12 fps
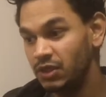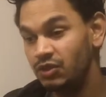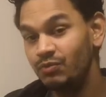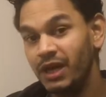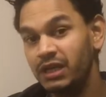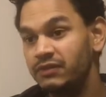
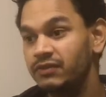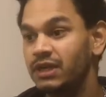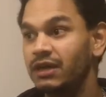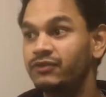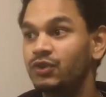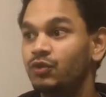You might even
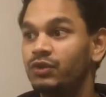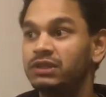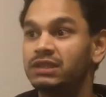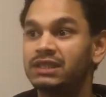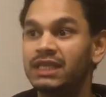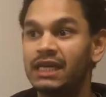have to go
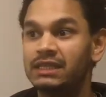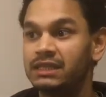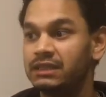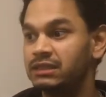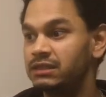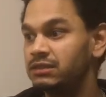into
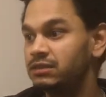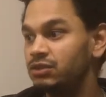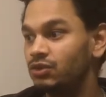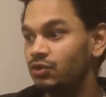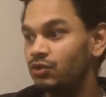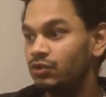sizing
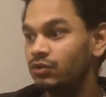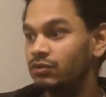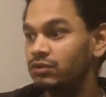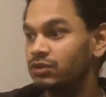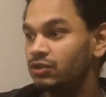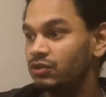your
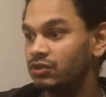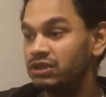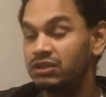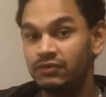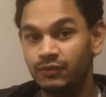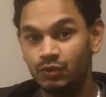
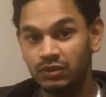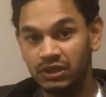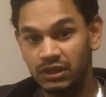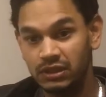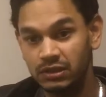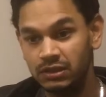
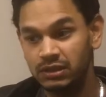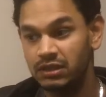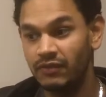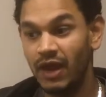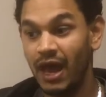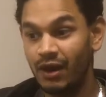servos and
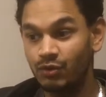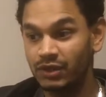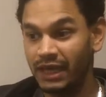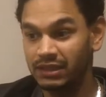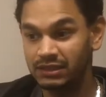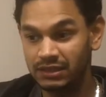stuff. I
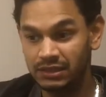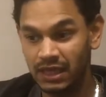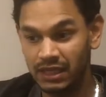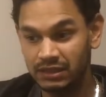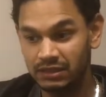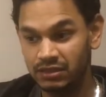don't get into
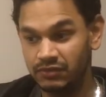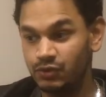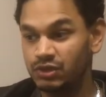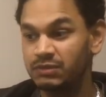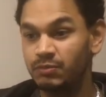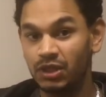sizing
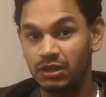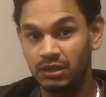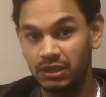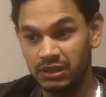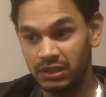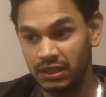servos, but
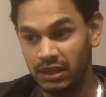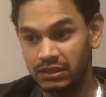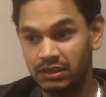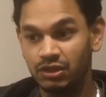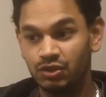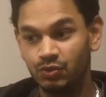these are
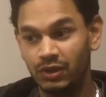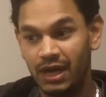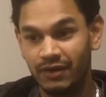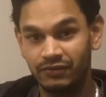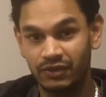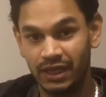things that you will
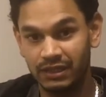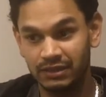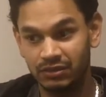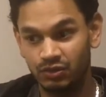have to get